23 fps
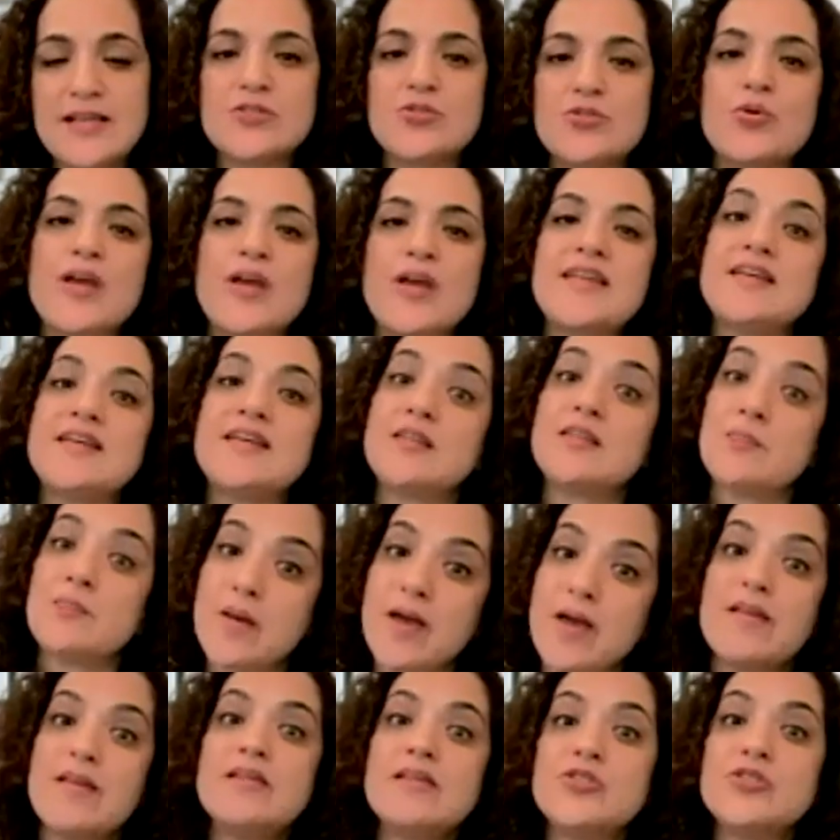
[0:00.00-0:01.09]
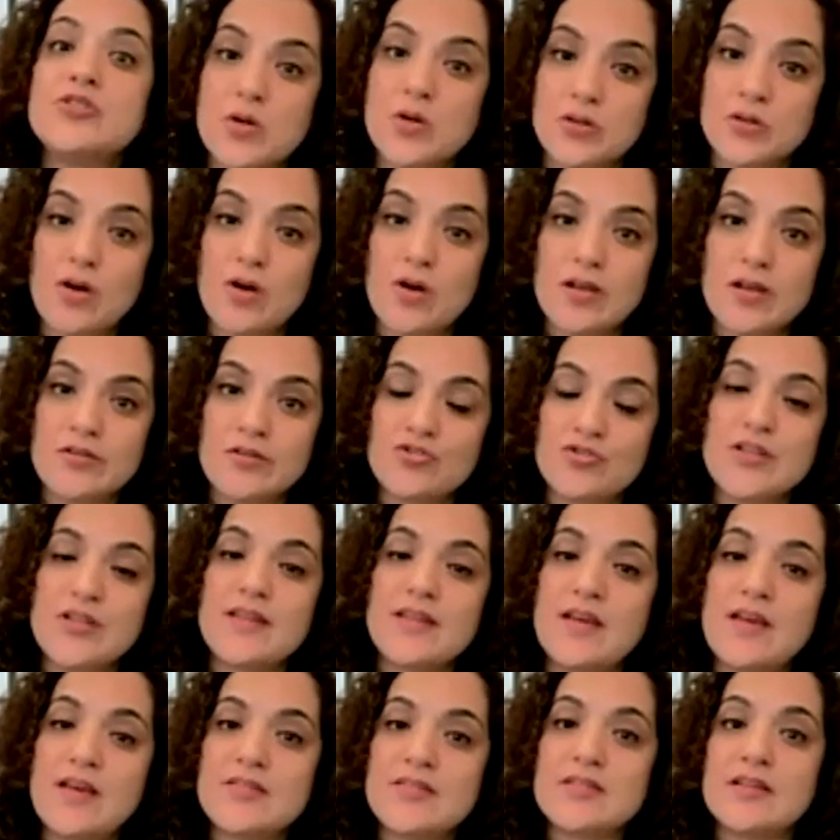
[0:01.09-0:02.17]
So getting the parents to acknowledge that
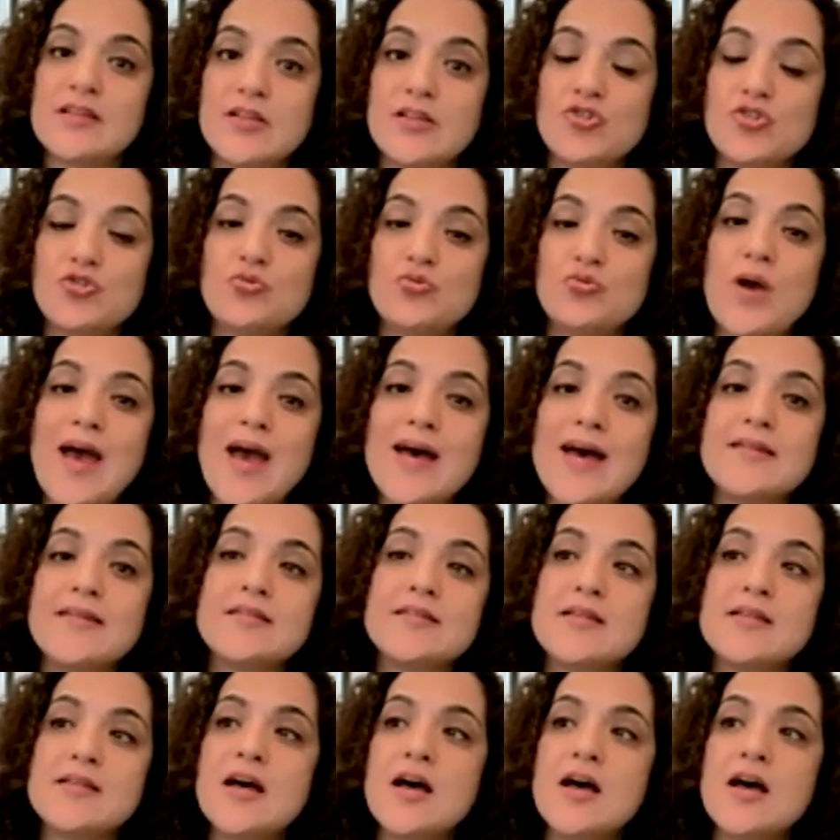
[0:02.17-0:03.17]
there is an issue, and